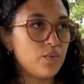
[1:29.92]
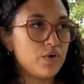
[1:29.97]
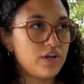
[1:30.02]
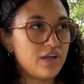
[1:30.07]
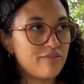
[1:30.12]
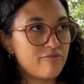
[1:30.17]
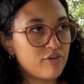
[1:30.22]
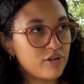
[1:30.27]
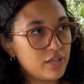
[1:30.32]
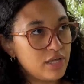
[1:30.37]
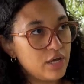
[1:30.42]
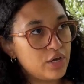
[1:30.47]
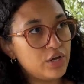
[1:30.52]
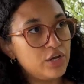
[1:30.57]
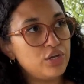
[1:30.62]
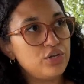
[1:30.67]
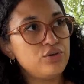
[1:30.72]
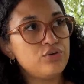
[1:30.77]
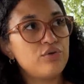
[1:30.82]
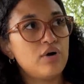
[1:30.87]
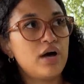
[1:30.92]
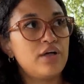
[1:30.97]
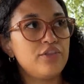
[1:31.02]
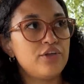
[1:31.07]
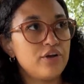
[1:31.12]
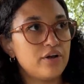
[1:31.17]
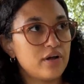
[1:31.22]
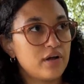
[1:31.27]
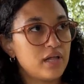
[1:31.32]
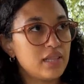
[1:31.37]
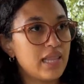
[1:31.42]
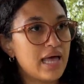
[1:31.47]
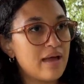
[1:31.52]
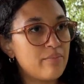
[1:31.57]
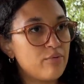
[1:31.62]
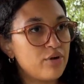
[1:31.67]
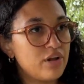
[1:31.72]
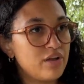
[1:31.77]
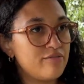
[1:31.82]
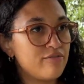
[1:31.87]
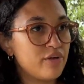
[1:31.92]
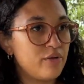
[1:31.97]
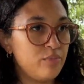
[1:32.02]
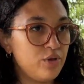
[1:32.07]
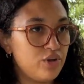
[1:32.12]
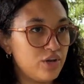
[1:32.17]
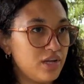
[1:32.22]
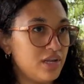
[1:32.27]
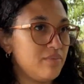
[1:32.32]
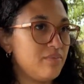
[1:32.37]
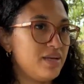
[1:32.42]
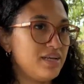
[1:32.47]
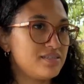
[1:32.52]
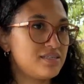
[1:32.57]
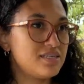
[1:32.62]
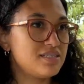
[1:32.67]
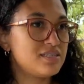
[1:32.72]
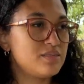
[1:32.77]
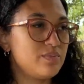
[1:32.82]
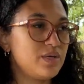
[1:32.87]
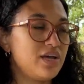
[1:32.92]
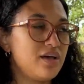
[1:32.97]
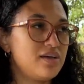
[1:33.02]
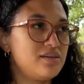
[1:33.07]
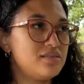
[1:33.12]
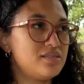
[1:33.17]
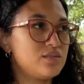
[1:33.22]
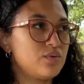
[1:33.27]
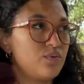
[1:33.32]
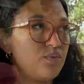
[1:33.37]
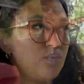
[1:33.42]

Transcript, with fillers: we're definitely going to do other collaborative community pieces because